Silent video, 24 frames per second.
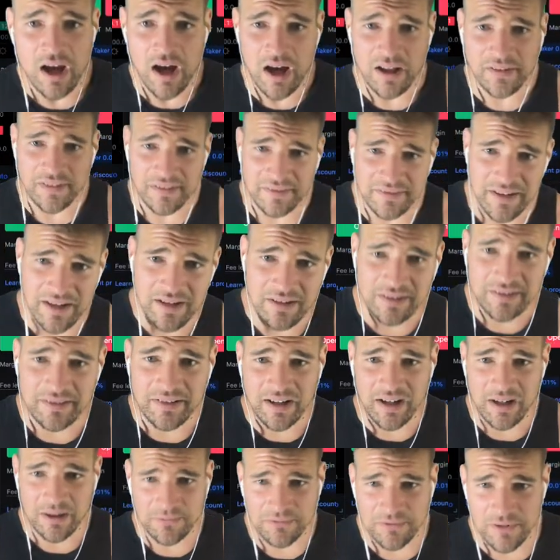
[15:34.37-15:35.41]
On the daily
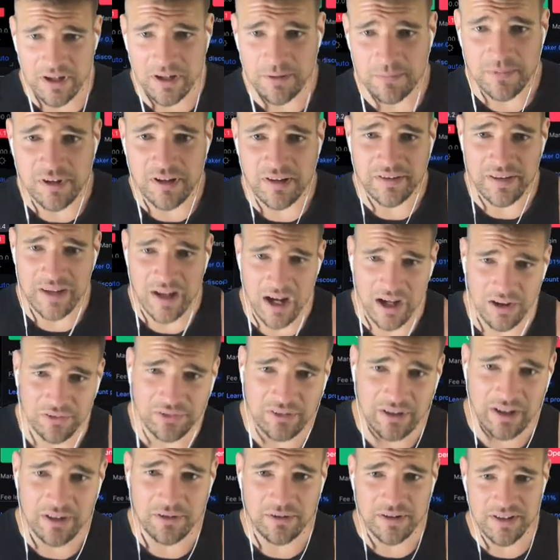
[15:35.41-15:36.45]
time frame, the
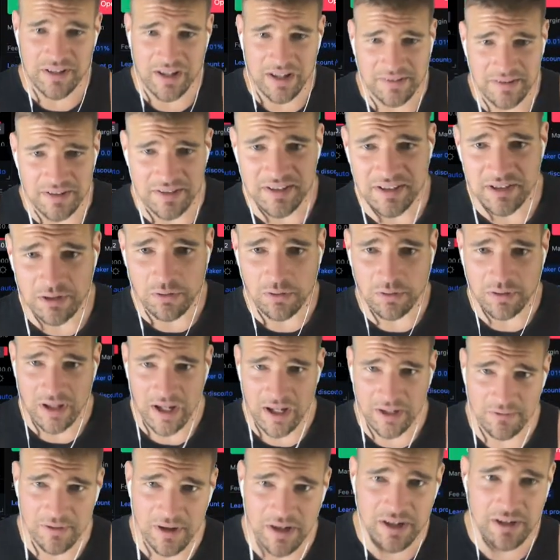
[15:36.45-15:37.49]
oscillator is at the zero
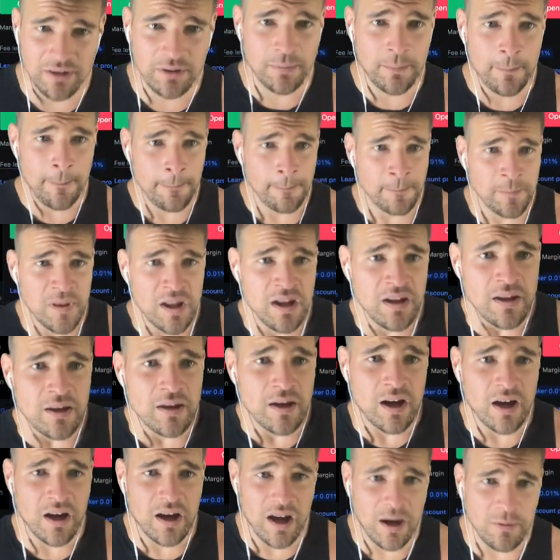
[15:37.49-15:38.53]
line right here.
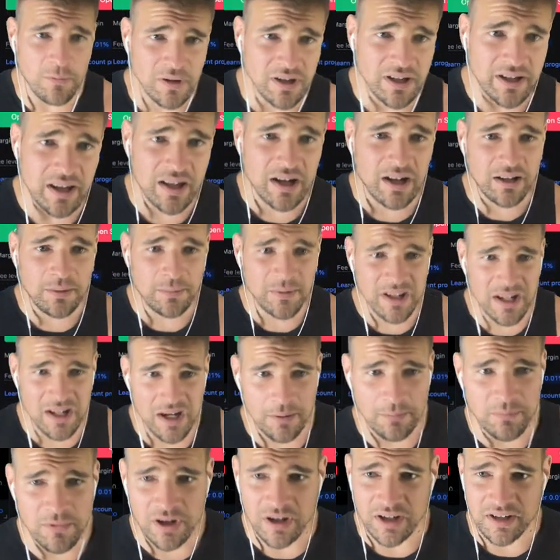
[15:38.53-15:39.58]
Let me get
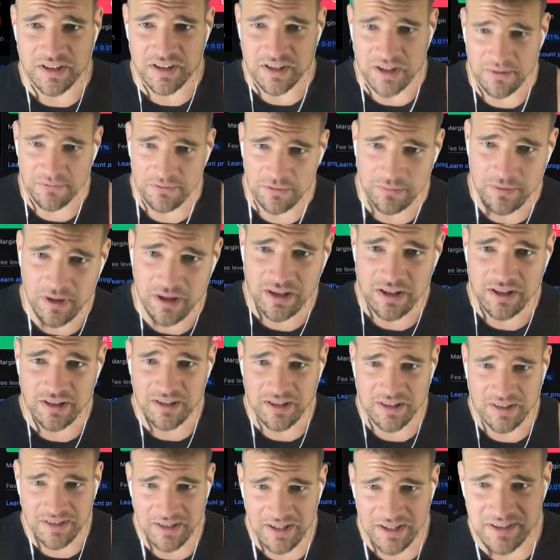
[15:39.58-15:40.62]
on Market Cipher, right?
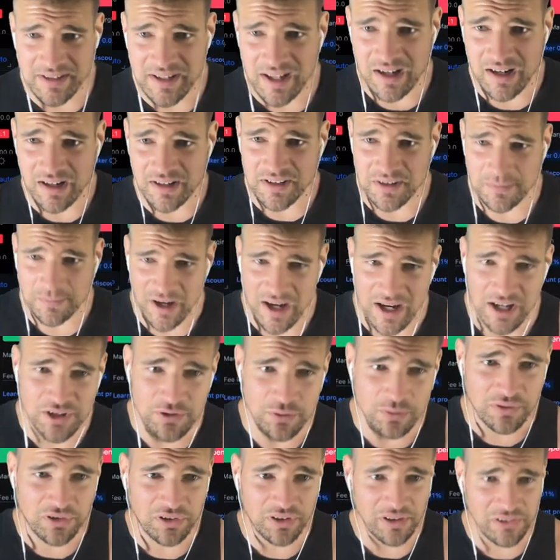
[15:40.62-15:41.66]
Let's get on some
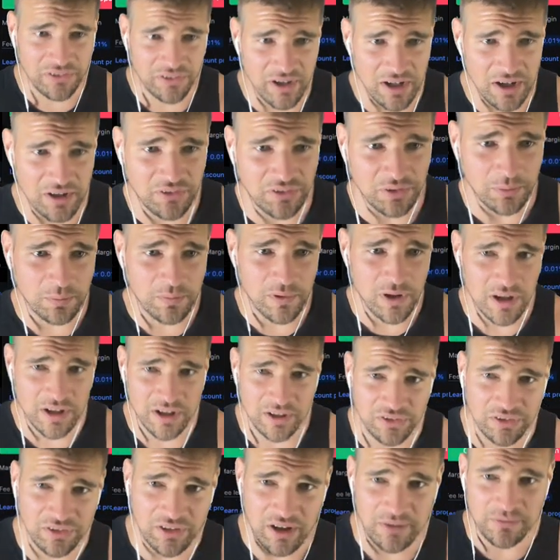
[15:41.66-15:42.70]
actual, so let's get on some
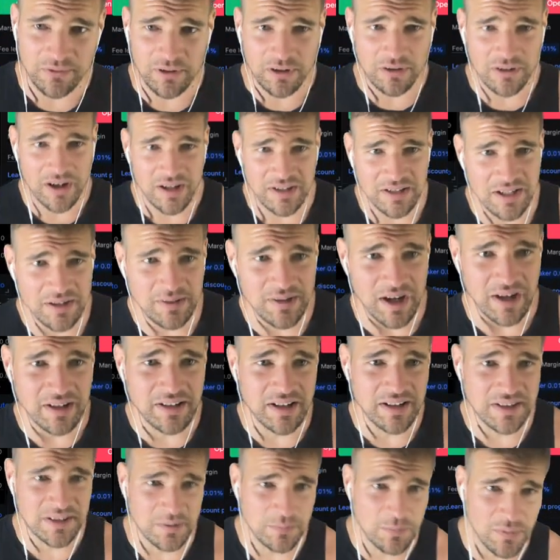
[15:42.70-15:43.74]
Market Cipher, all right? I
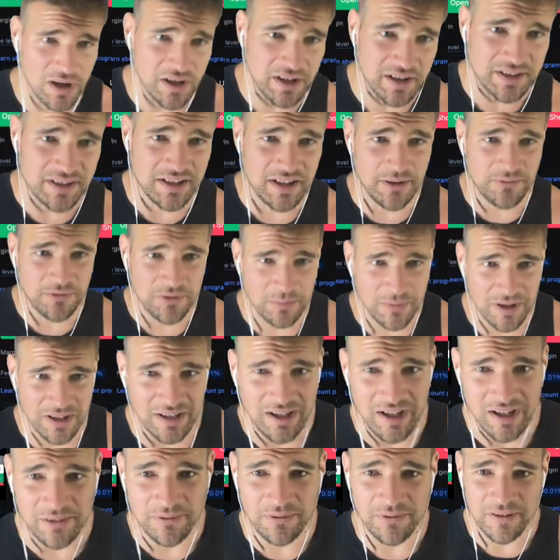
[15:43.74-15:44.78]
need some Market Cipher in my
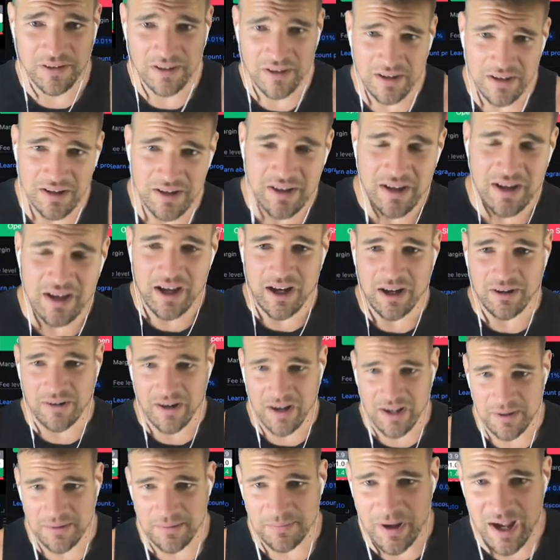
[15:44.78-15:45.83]
life, all
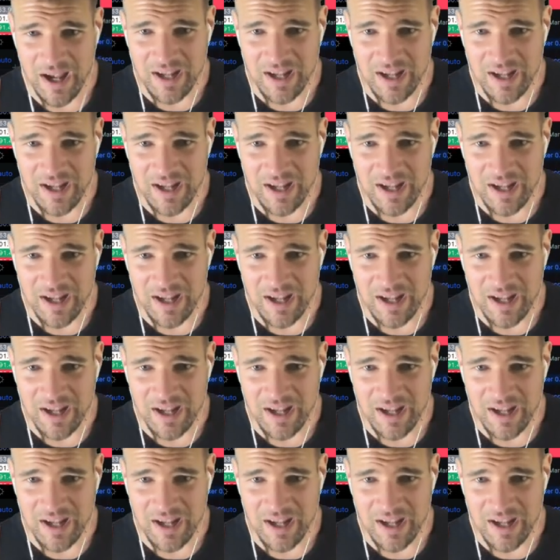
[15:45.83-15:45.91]
right?